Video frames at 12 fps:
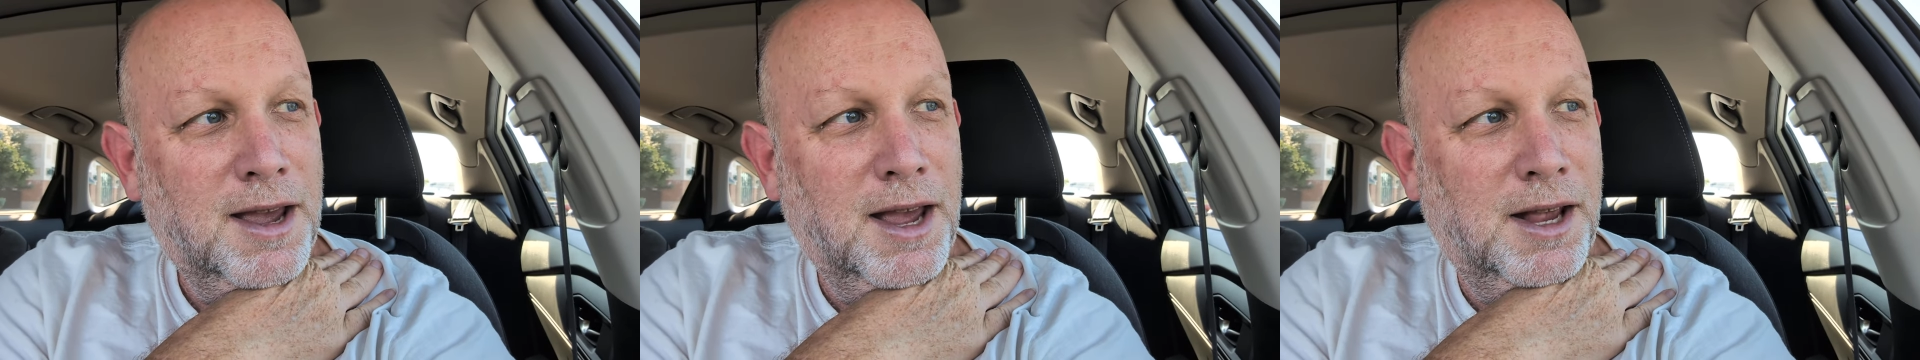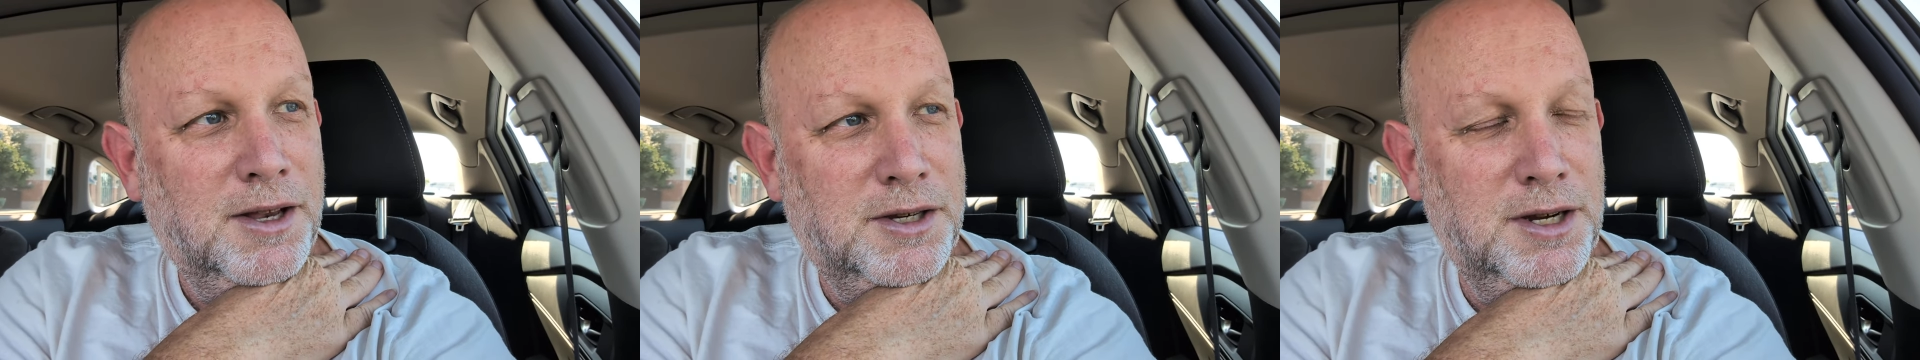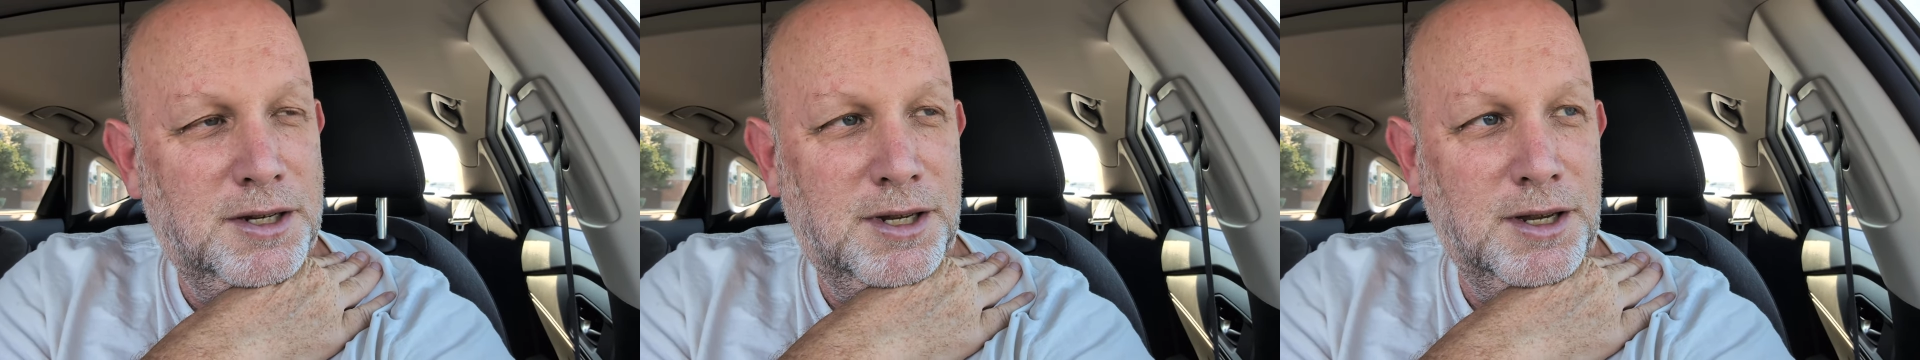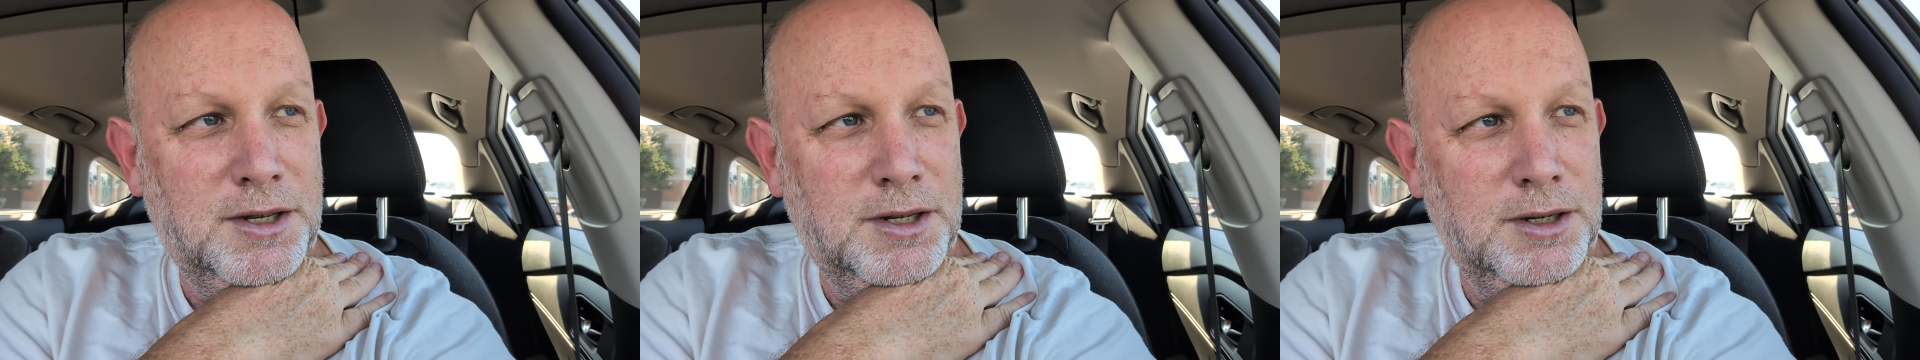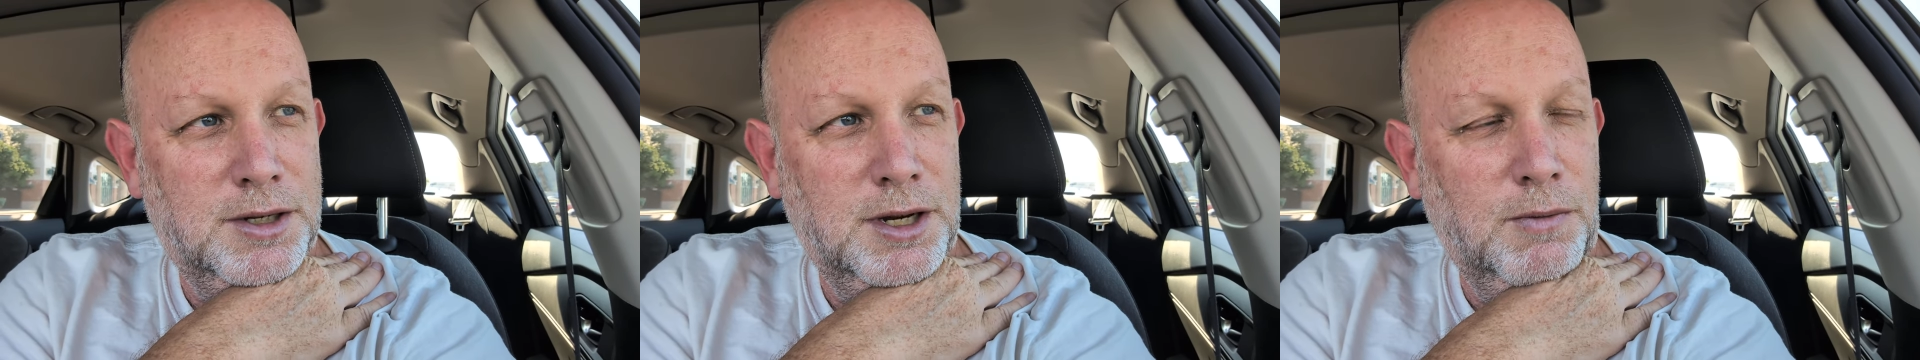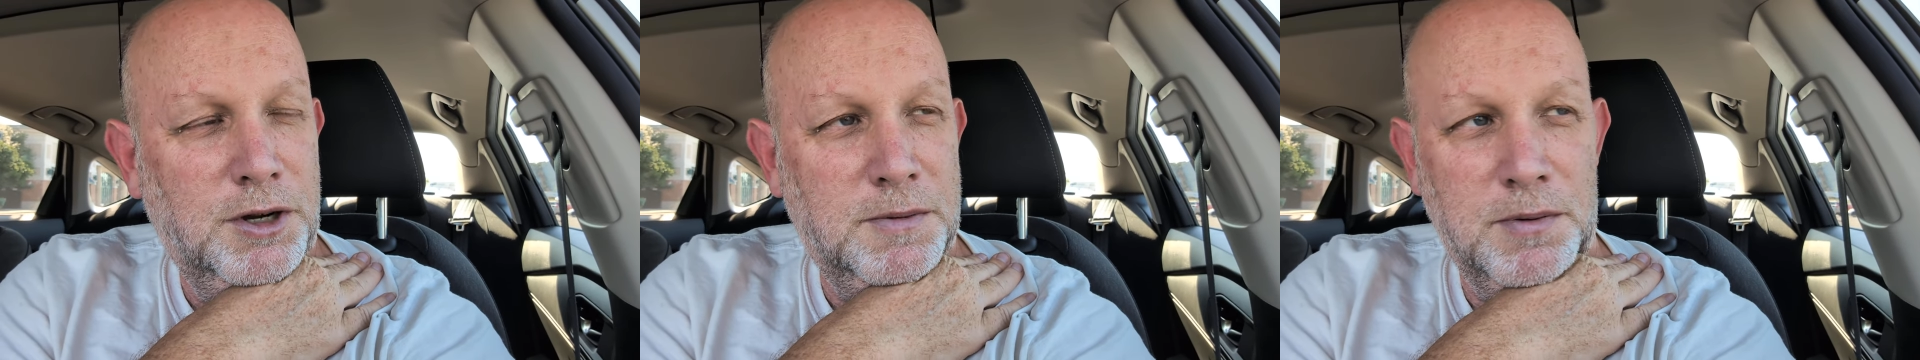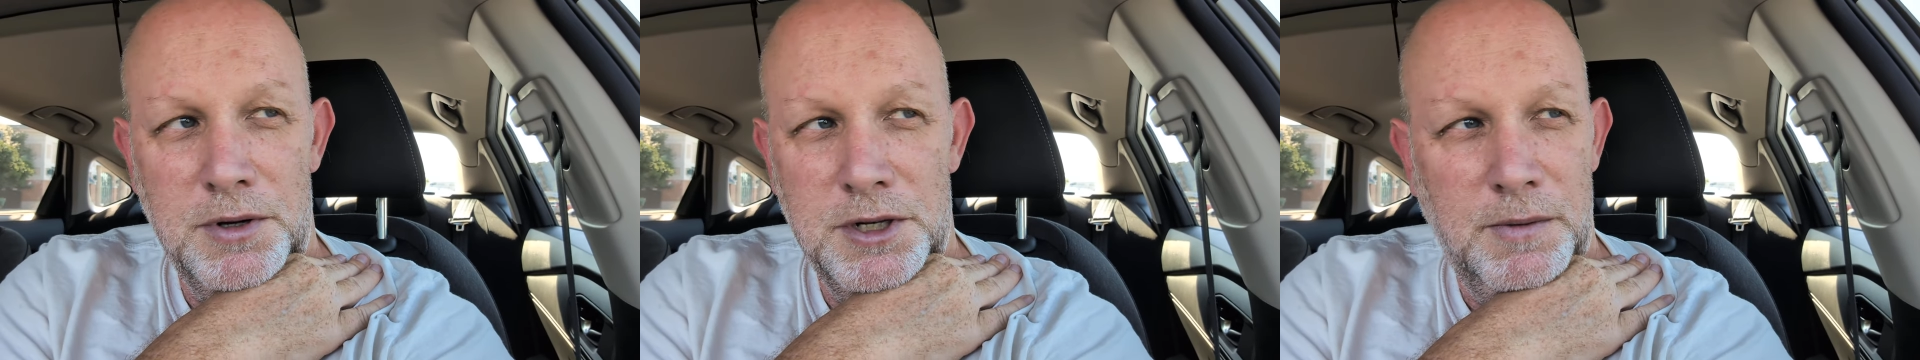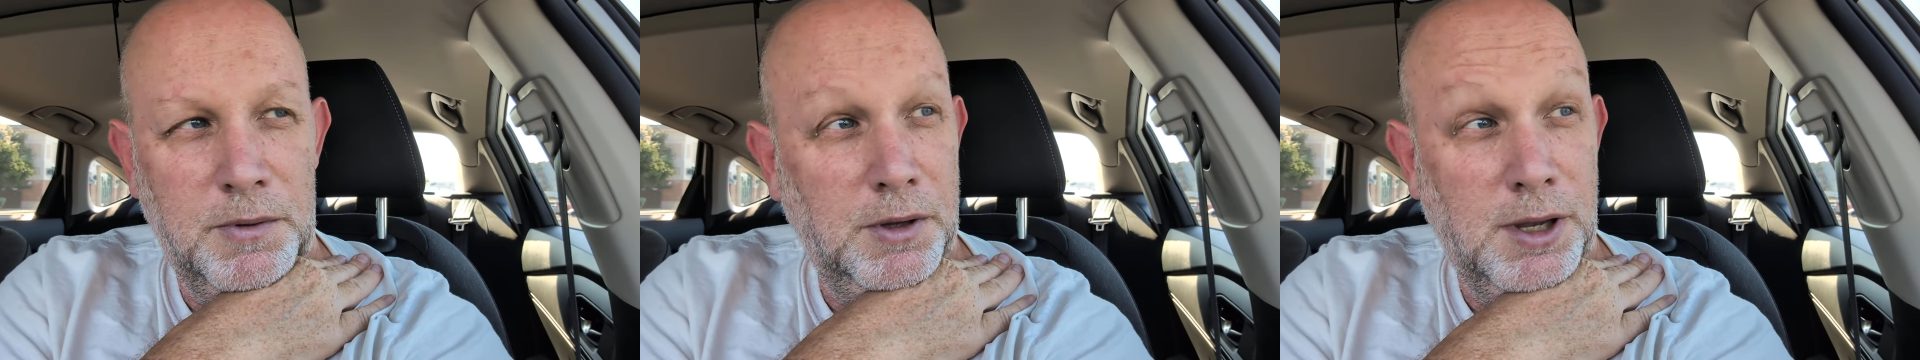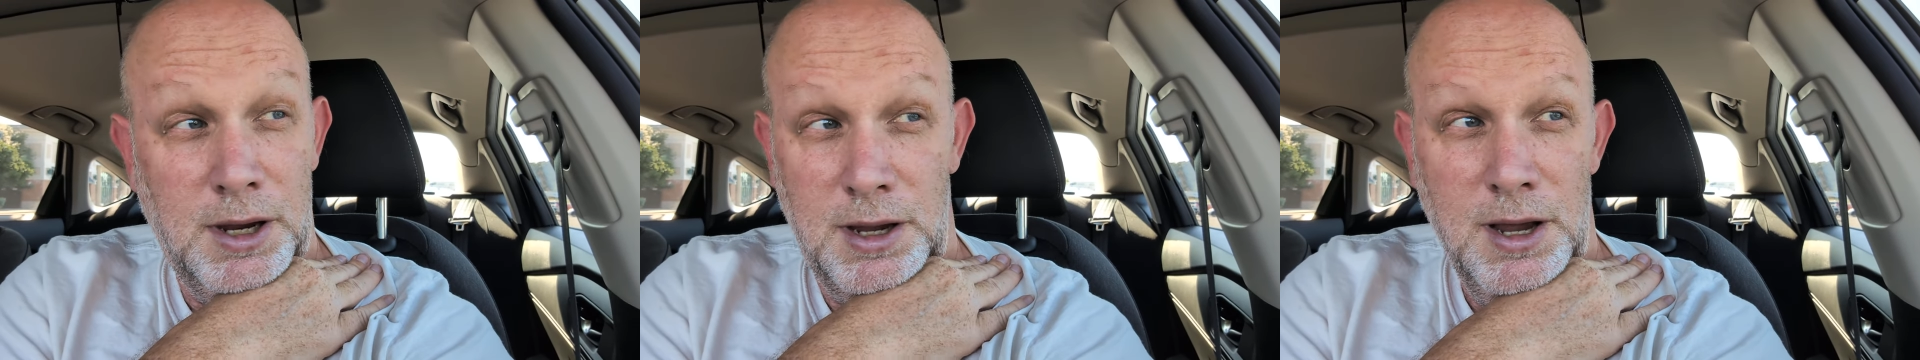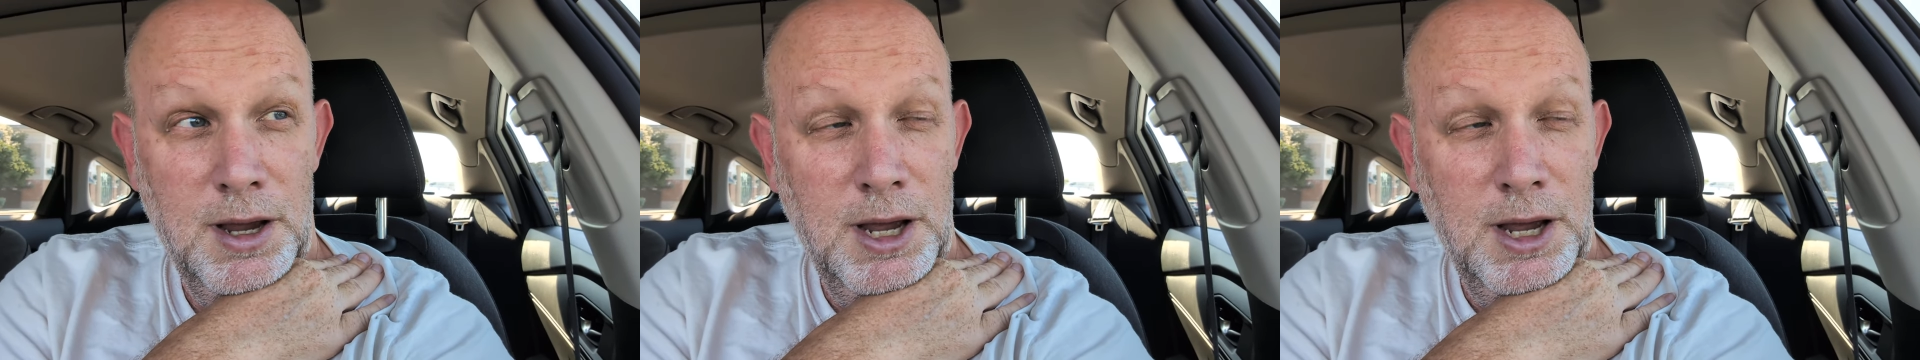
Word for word: And she says, she whispers something like,